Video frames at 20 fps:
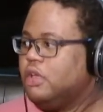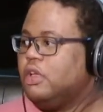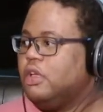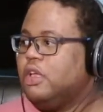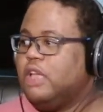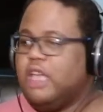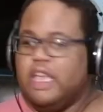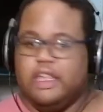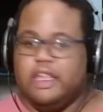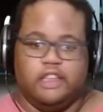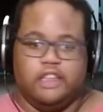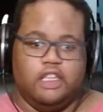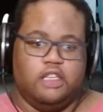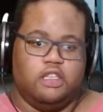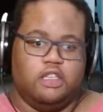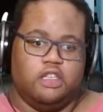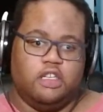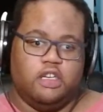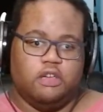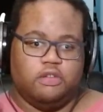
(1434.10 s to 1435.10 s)
And then
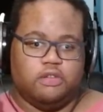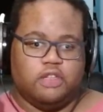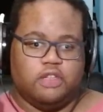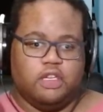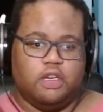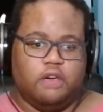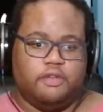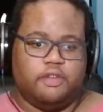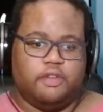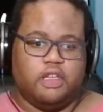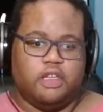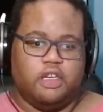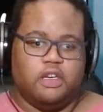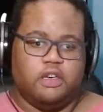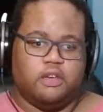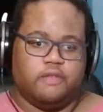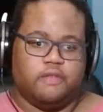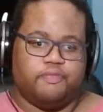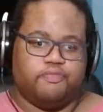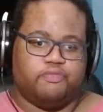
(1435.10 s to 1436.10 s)
the other thing over
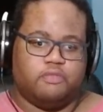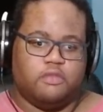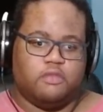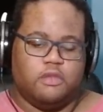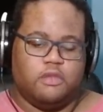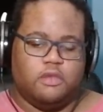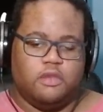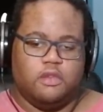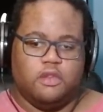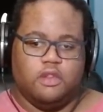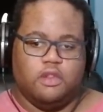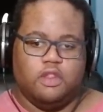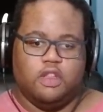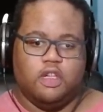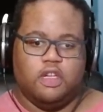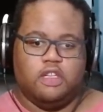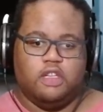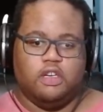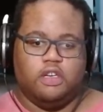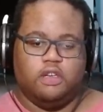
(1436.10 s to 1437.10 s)
there,
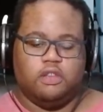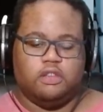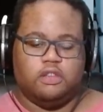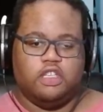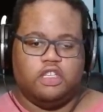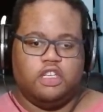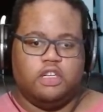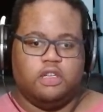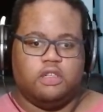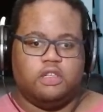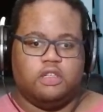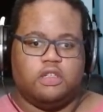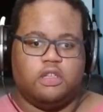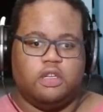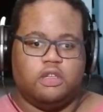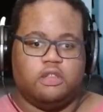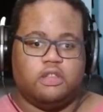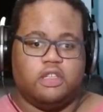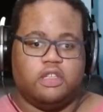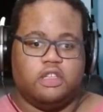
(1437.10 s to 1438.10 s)
the
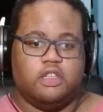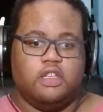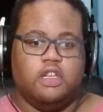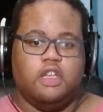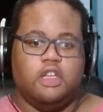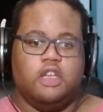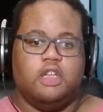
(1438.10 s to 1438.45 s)
other thing